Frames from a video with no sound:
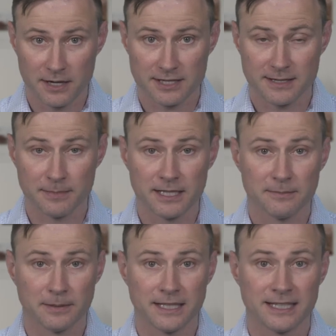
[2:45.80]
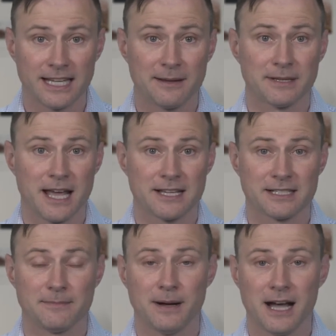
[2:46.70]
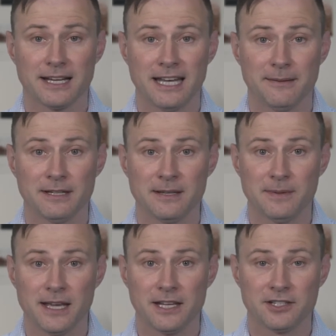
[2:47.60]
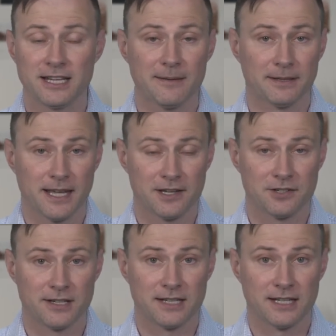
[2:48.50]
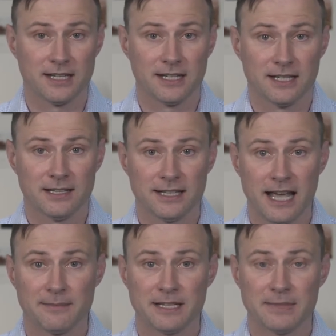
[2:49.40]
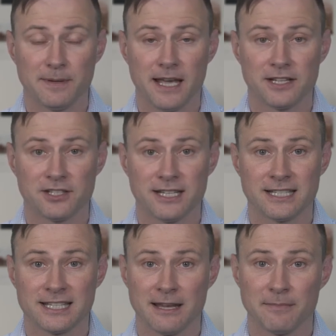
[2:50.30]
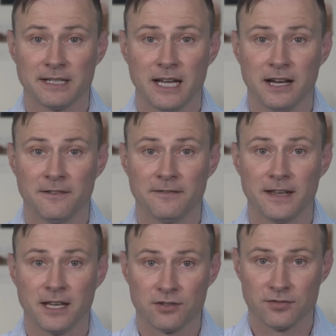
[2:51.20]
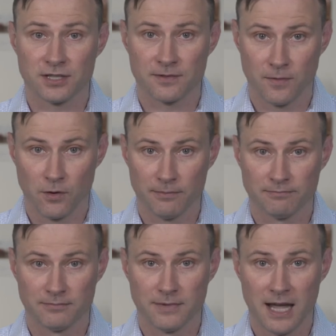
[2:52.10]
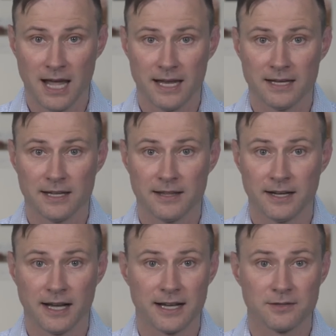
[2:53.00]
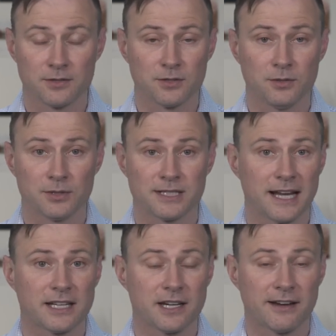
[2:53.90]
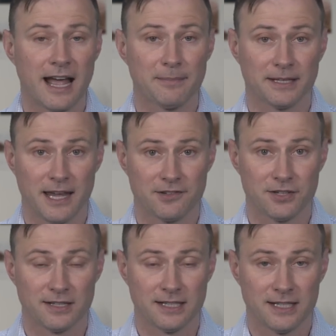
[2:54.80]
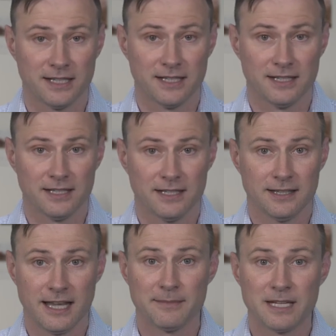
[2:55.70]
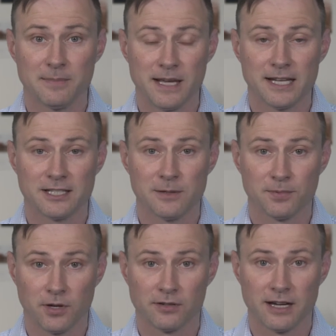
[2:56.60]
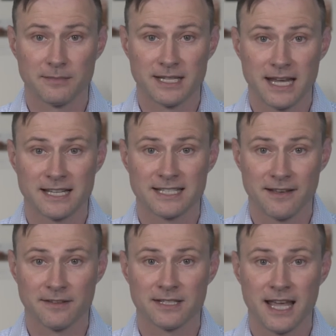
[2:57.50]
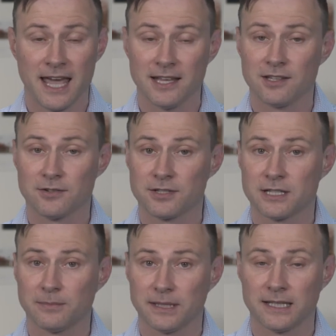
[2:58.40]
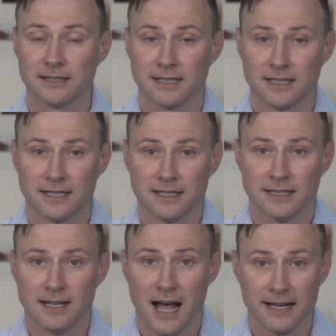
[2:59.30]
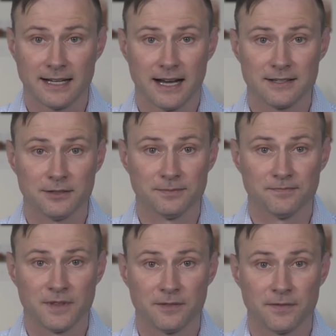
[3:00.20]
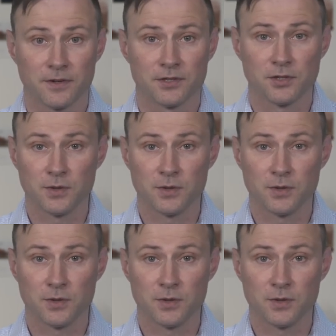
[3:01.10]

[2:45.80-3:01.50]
must simply complete the MCAS Combined MD-PhD application, the MD-PhD Statement of Interest form, and the Geisel School secondary application. The MD-PhD program takes 7 to 8 years to complete. At Geisel, the first